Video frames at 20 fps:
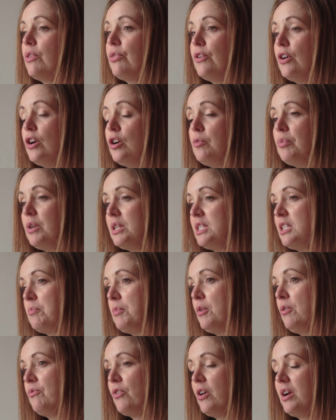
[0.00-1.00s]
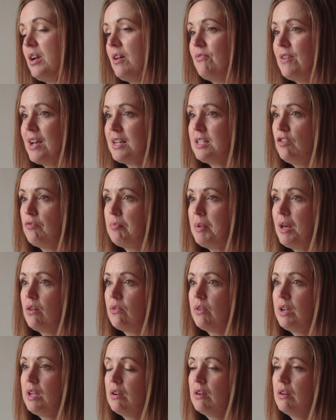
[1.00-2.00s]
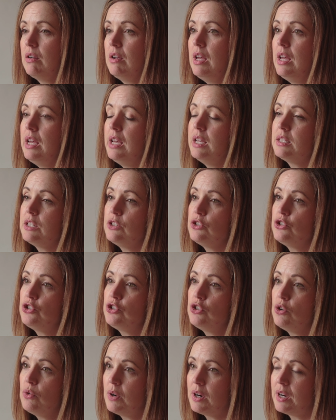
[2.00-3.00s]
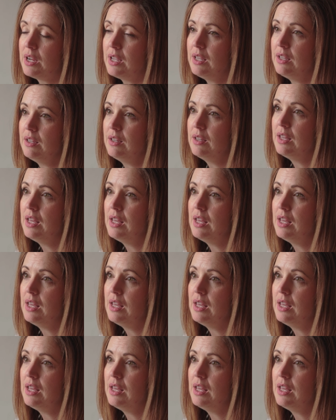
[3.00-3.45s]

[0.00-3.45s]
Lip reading: third principle for an effective bell ringer is ensuring